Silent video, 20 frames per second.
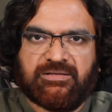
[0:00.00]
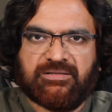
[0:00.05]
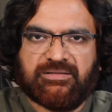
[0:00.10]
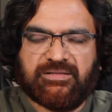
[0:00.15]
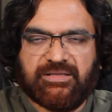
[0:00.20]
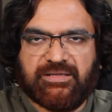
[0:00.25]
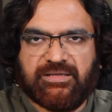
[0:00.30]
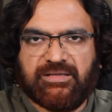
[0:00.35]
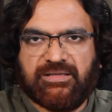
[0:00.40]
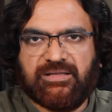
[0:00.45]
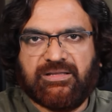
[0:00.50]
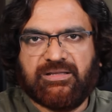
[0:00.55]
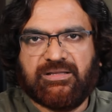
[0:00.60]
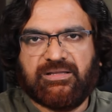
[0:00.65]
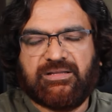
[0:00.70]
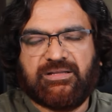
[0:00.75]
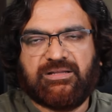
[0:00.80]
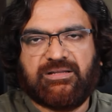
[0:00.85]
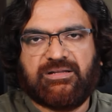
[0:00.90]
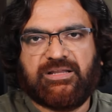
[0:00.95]

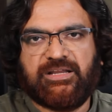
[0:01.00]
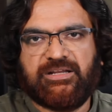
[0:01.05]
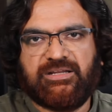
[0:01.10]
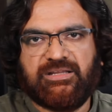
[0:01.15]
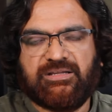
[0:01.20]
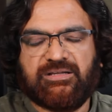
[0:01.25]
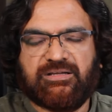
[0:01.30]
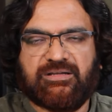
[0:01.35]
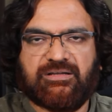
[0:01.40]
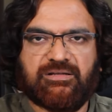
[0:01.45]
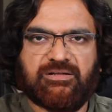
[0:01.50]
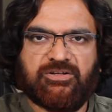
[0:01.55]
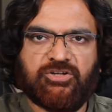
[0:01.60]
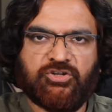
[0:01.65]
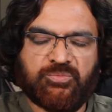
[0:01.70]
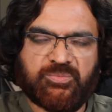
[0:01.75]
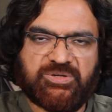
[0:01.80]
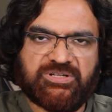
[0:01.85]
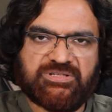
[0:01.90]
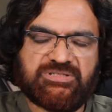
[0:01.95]
the lighting
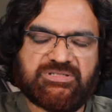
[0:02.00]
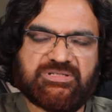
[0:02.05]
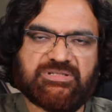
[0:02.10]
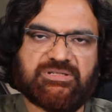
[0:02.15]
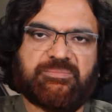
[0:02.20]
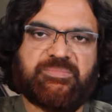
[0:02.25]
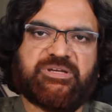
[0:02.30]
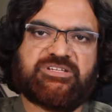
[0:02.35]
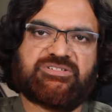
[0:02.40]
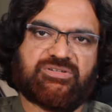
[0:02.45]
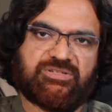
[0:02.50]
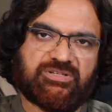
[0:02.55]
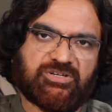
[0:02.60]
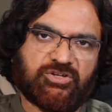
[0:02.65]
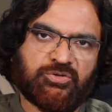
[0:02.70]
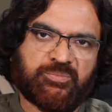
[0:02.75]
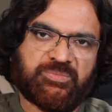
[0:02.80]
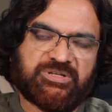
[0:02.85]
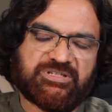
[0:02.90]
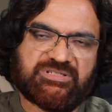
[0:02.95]
lumens based on the
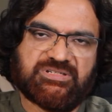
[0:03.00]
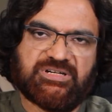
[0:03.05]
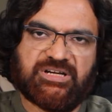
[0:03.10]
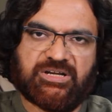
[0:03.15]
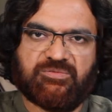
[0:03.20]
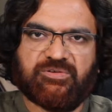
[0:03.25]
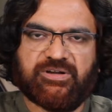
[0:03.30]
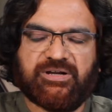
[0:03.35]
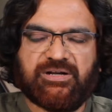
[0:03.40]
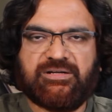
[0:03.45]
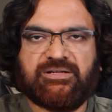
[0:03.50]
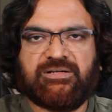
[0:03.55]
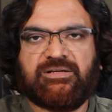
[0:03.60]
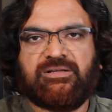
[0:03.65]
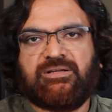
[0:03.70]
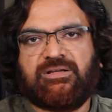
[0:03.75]
lumens required.